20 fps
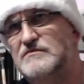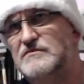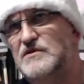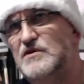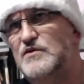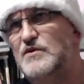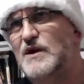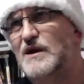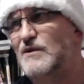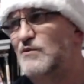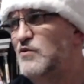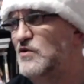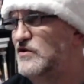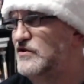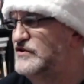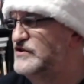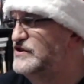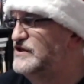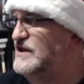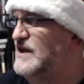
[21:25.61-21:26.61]
Who did I
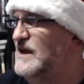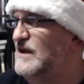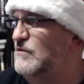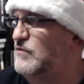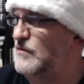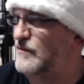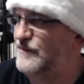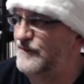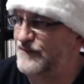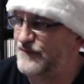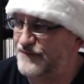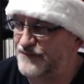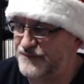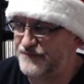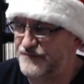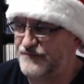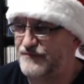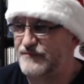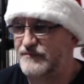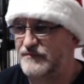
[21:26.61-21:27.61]
watch? No.
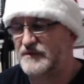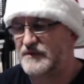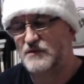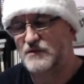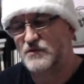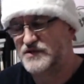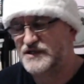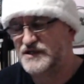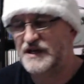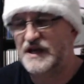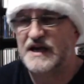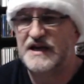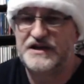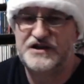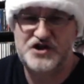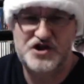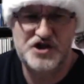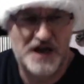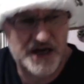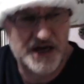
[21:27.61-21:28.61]
It wasn't
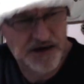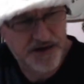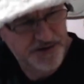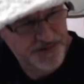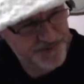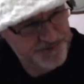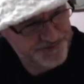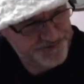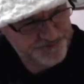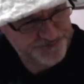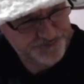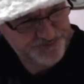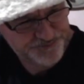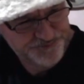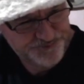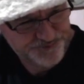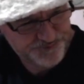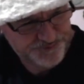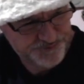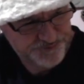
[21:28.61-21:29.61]
IGN.
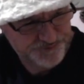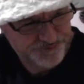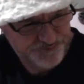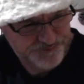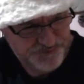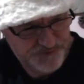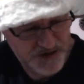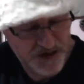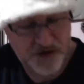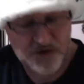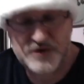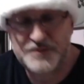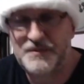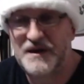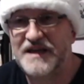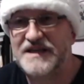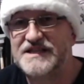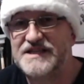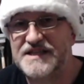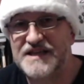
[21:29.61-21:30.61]
It was
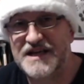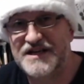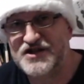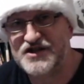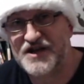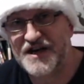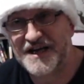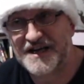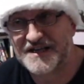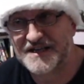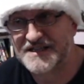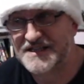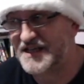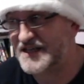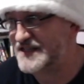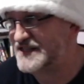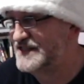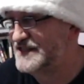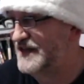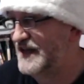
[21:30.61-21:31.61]
PlayStation
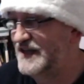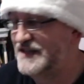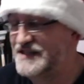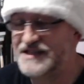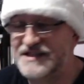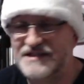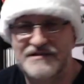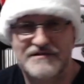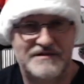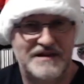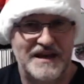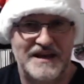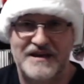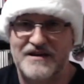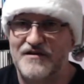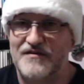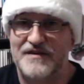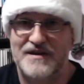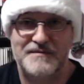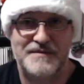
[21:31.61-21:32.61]
Access. I still click
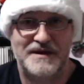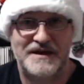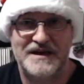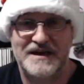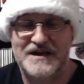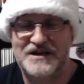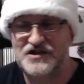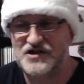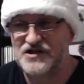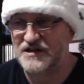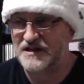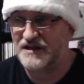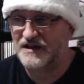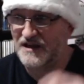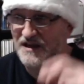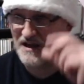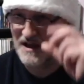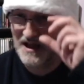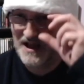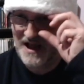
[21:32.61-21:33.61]
on them occasionally.
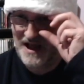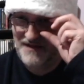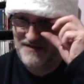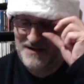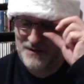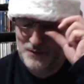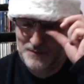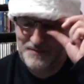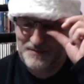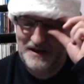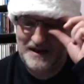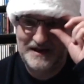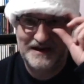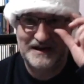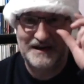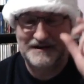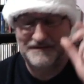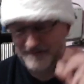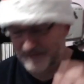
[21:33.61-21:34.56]
And they were playing it.